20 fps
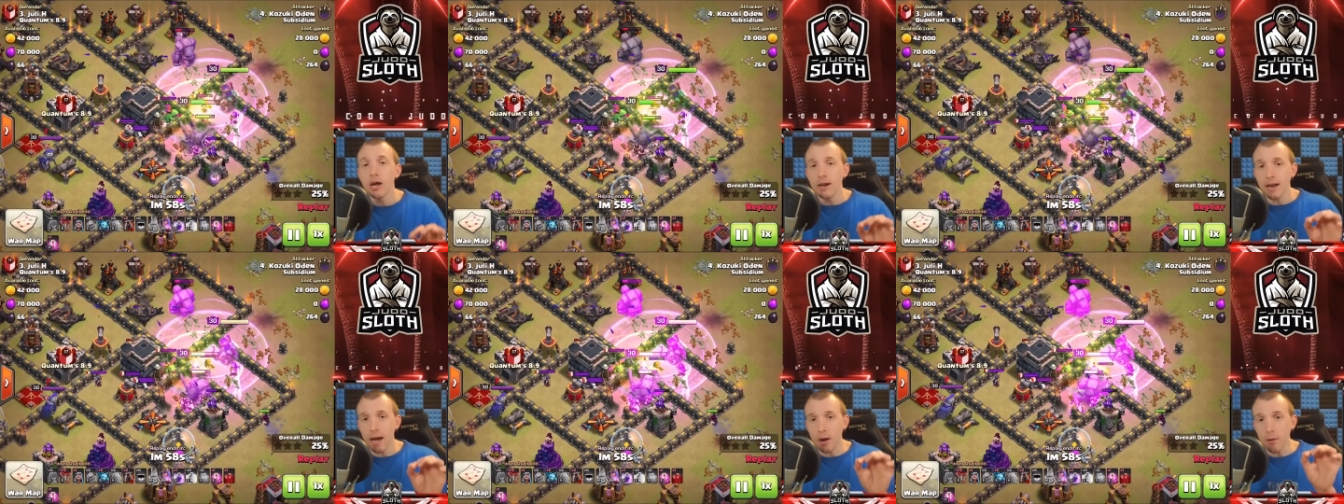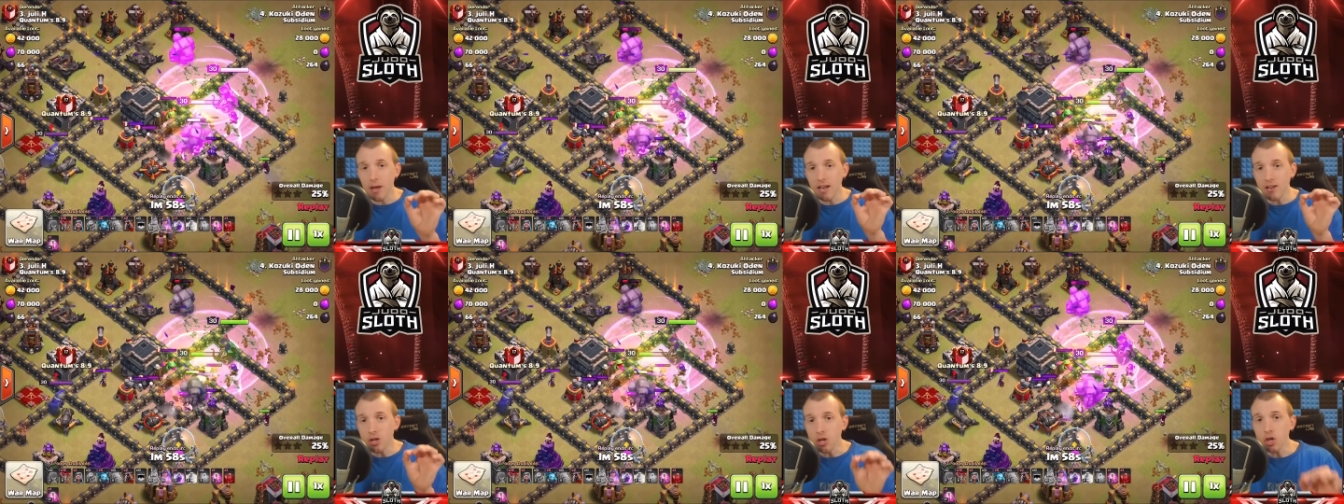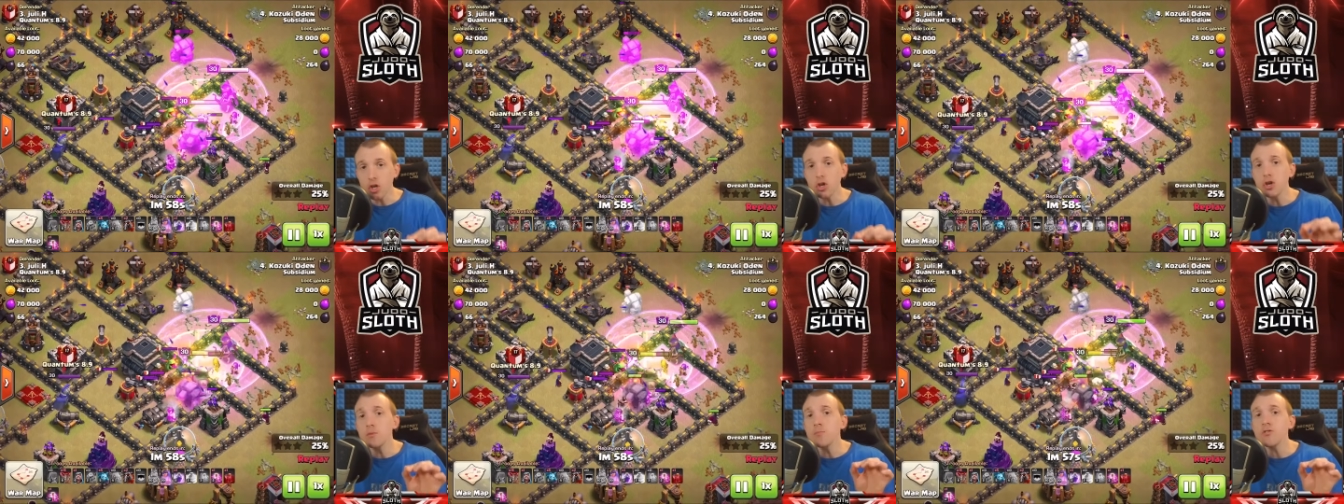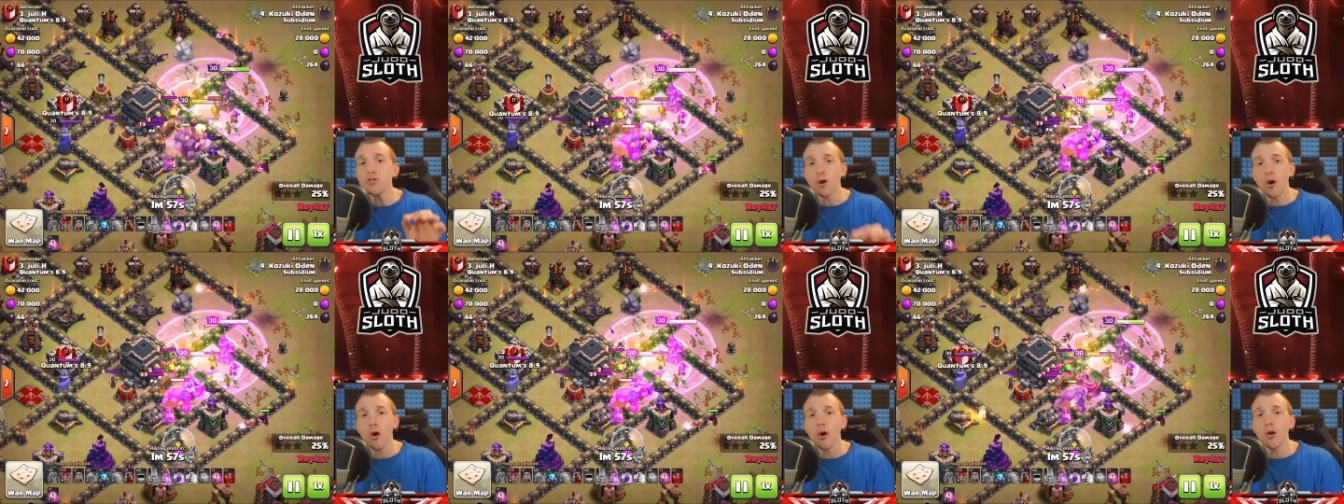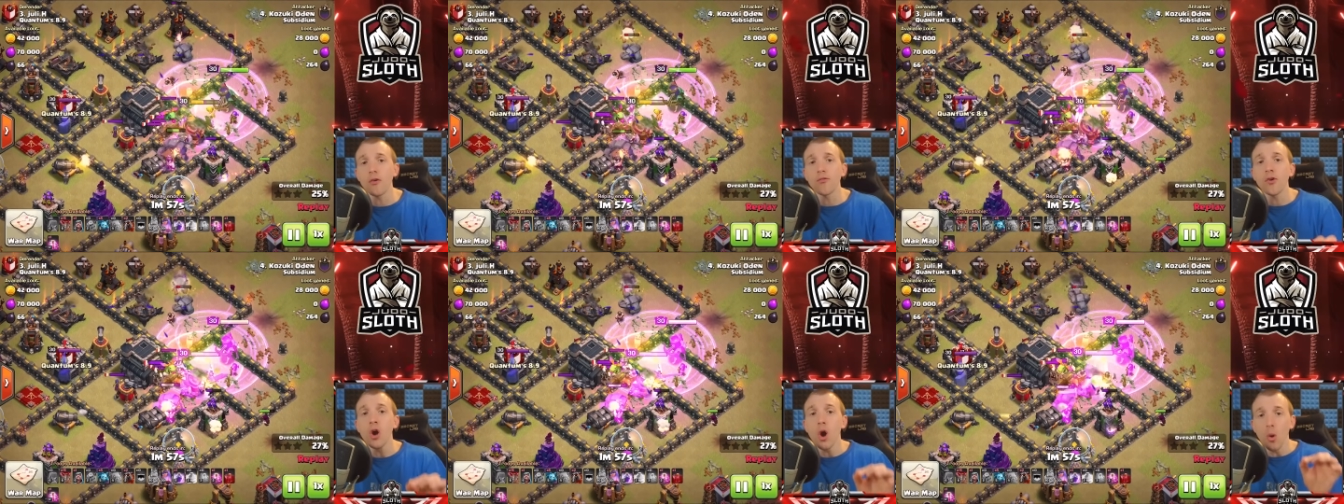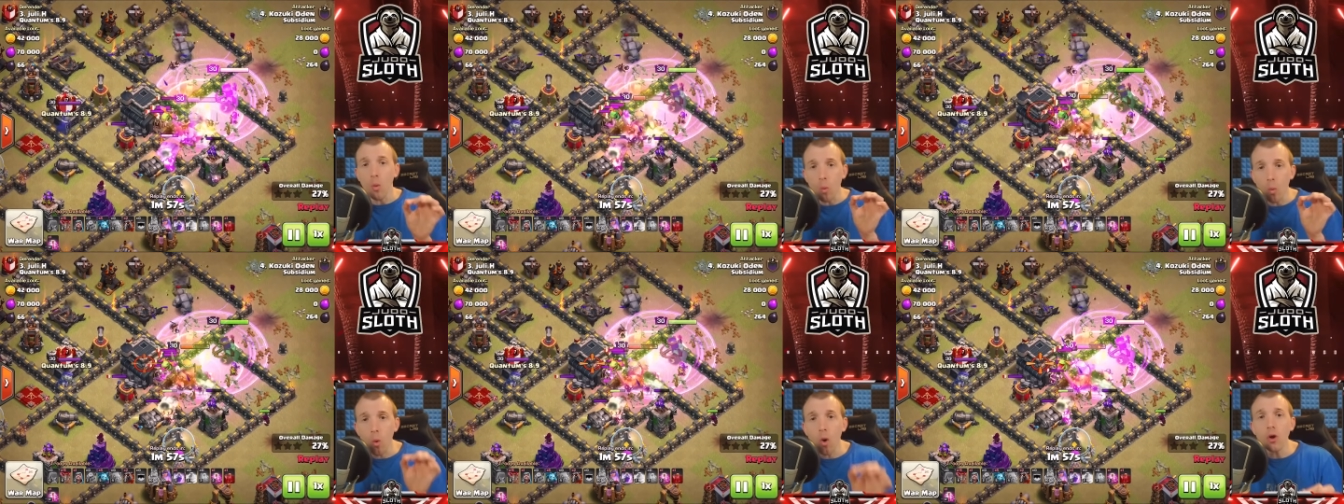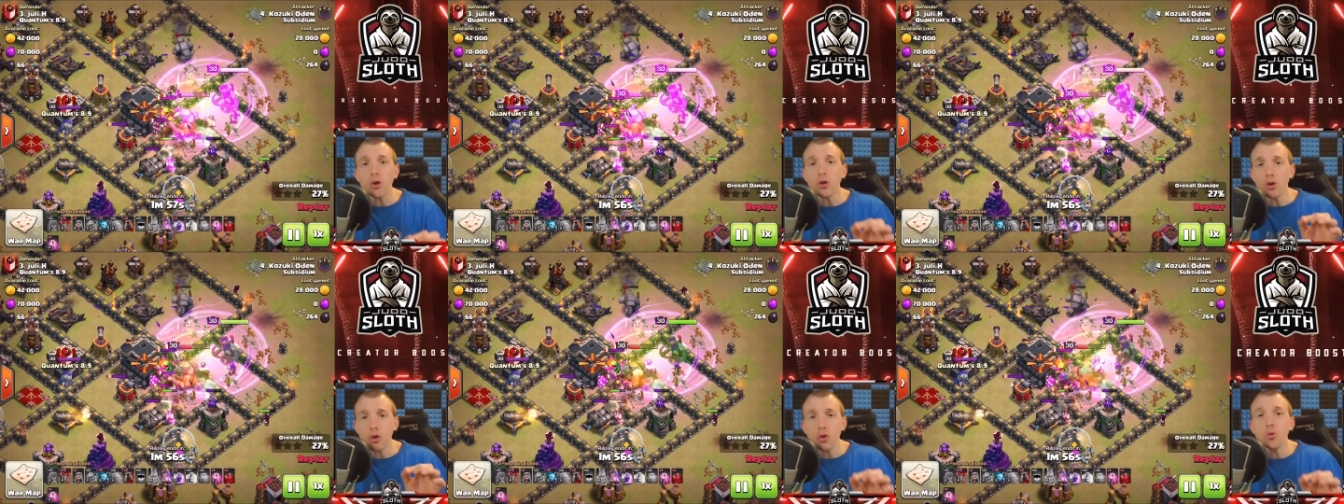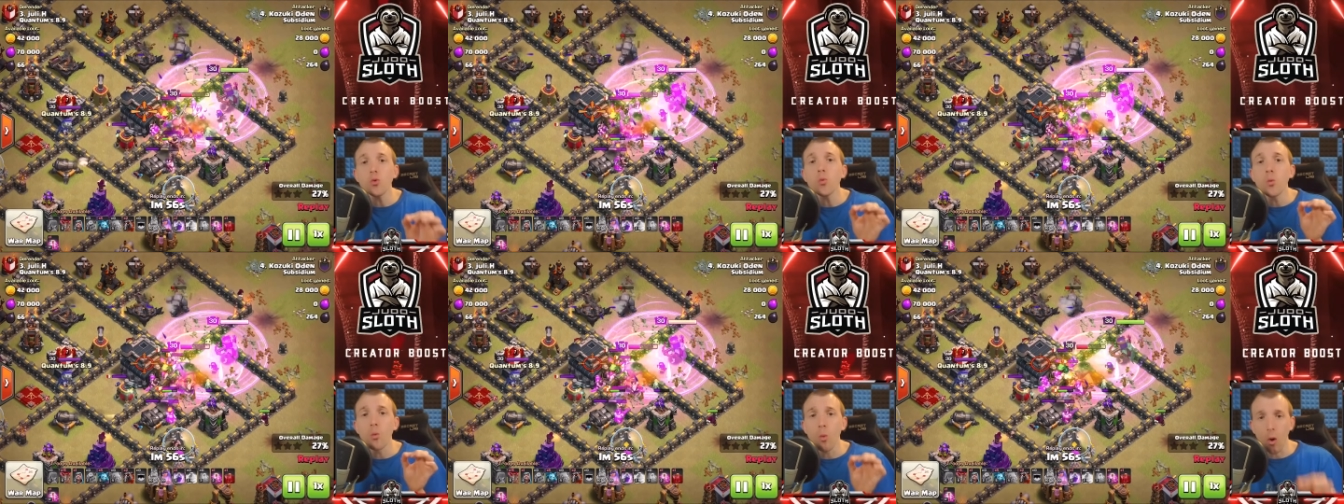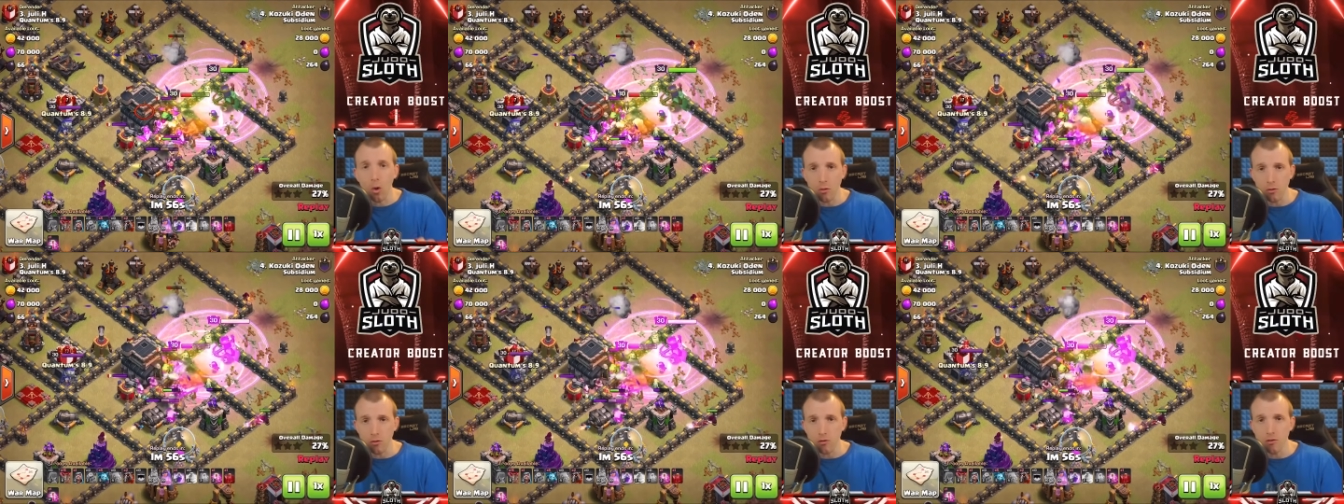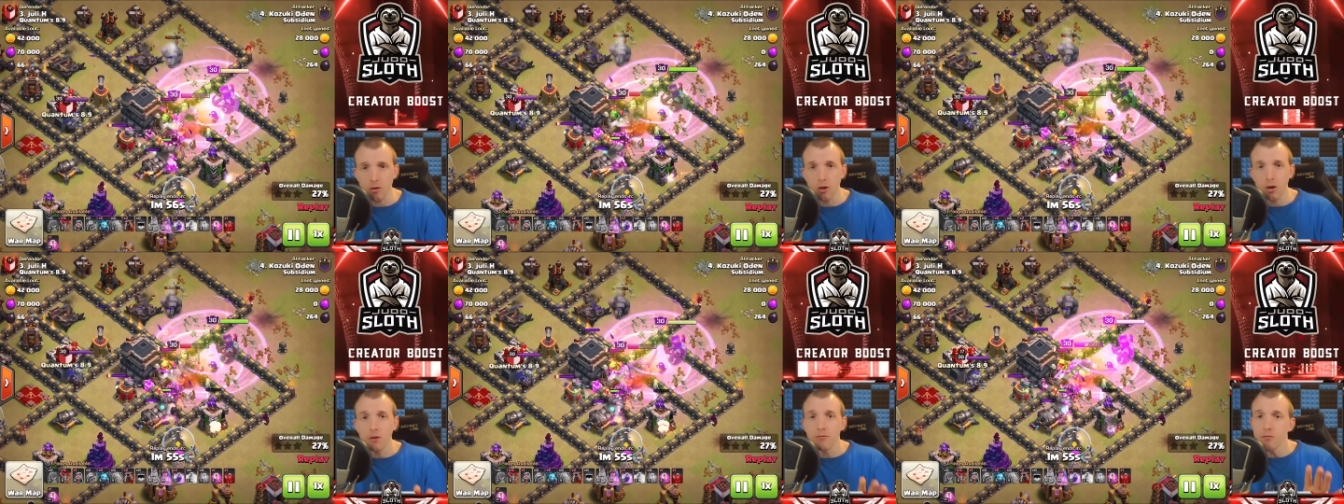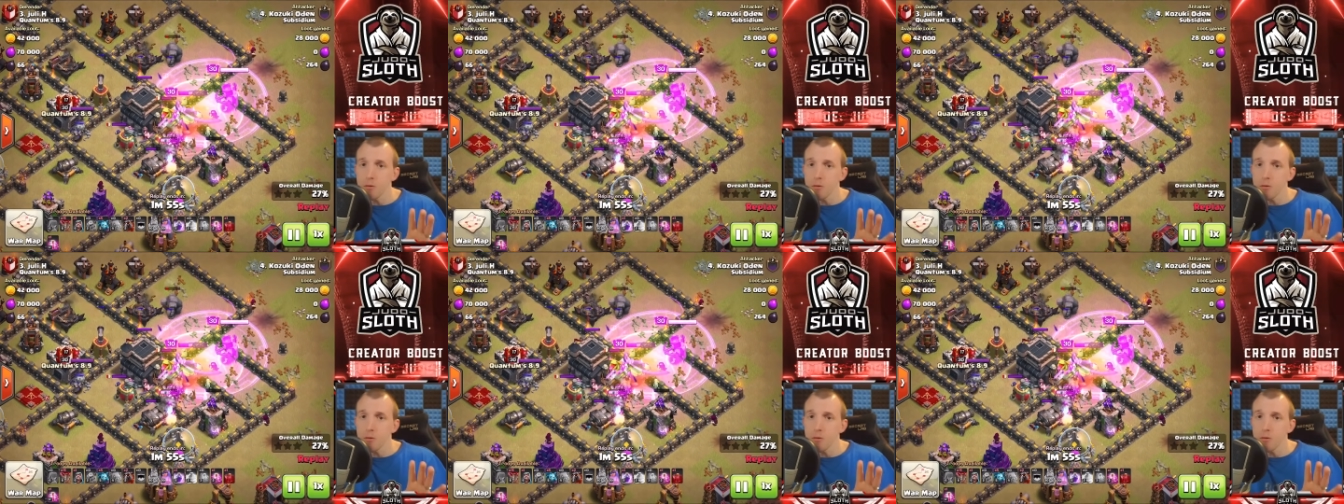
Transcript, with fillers: Now, in terms of what you want,